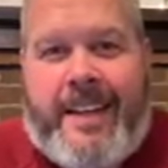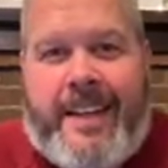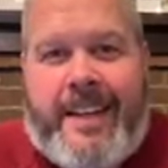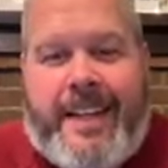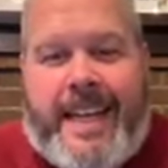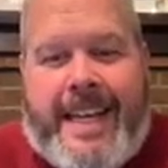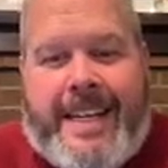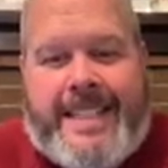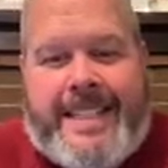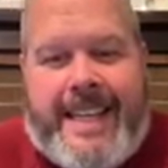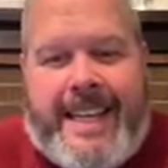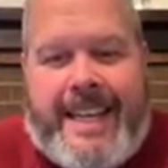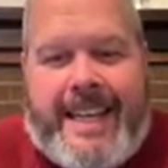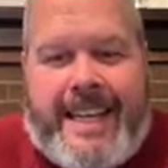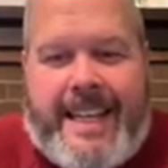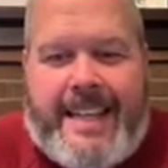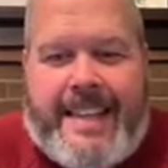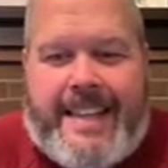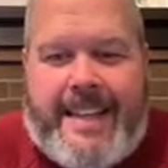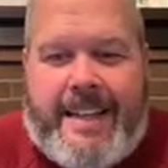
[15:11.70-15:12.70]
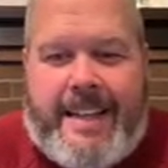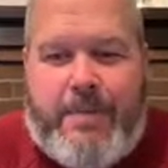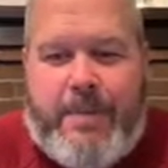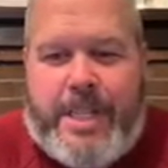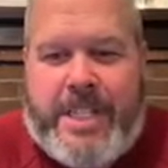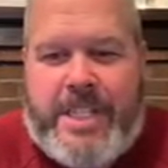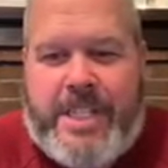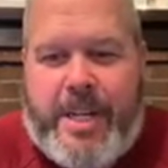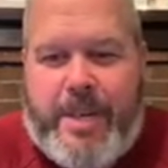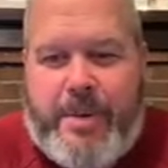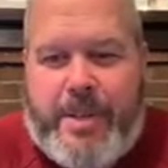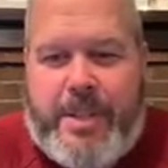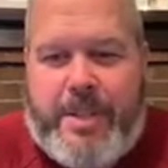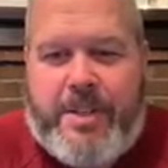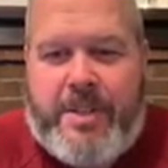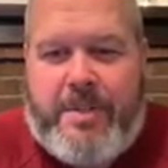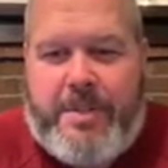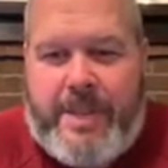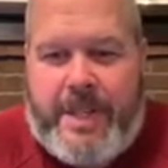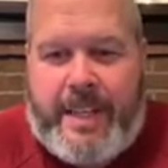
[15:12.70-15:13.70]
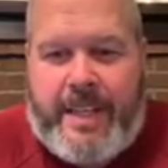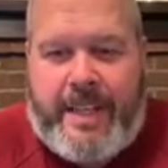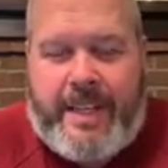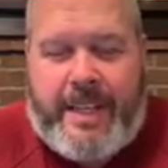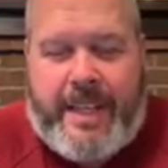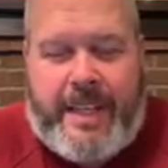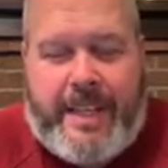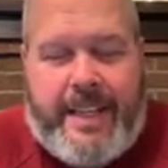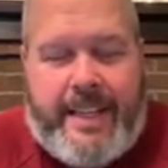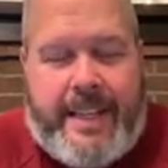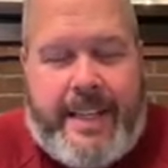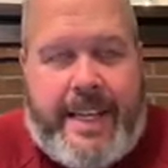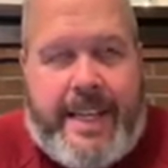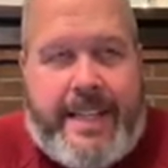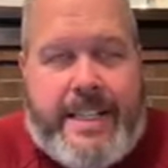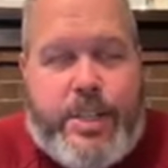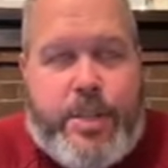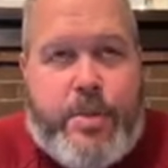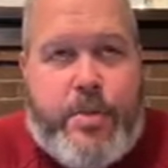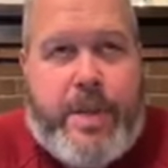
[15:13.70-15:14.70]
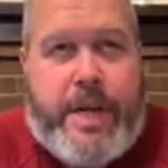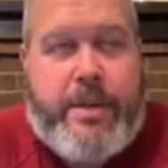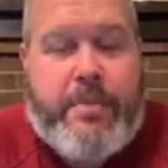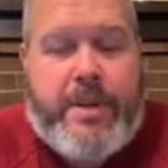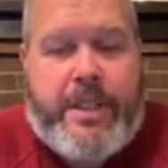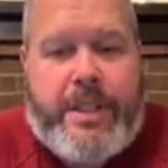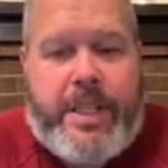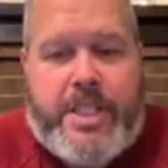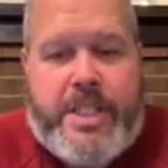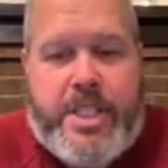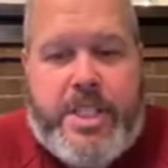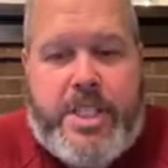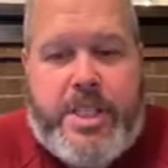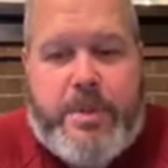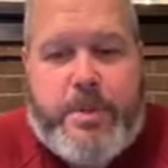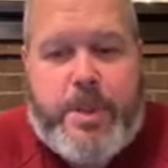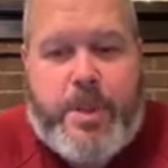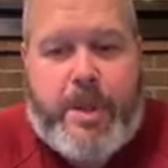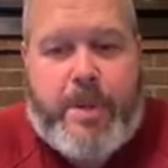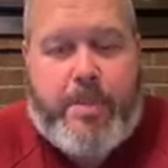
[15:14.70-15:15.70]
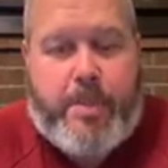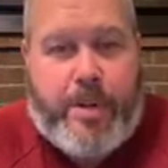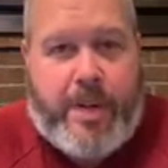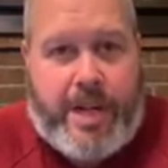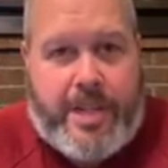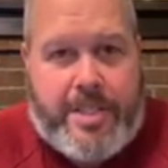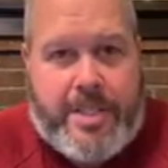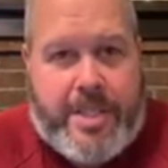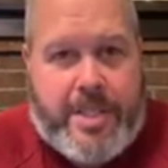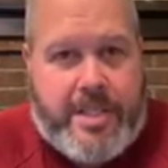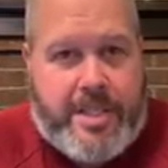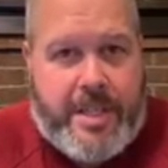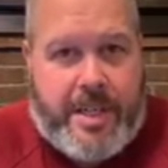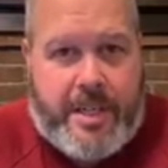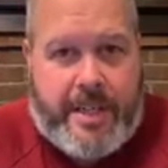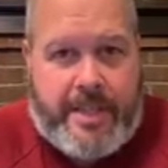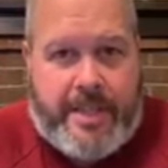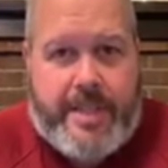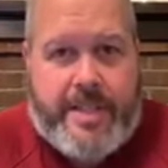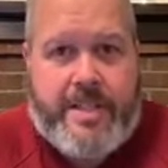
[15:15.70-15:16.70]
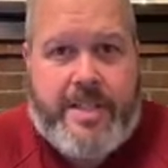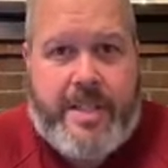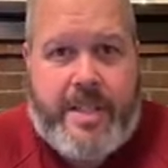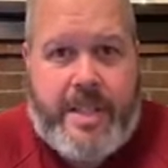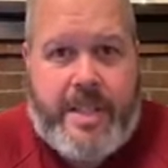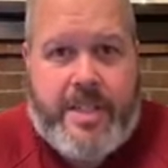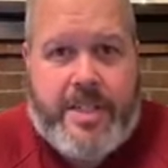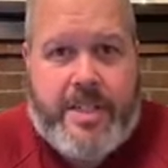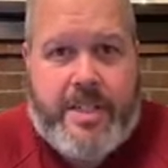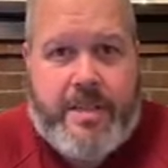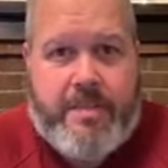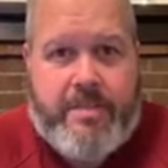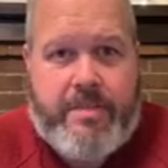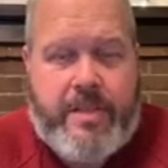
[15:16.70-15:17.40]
Last thing I want to share with you, and that is great relationships are a process, not a destination.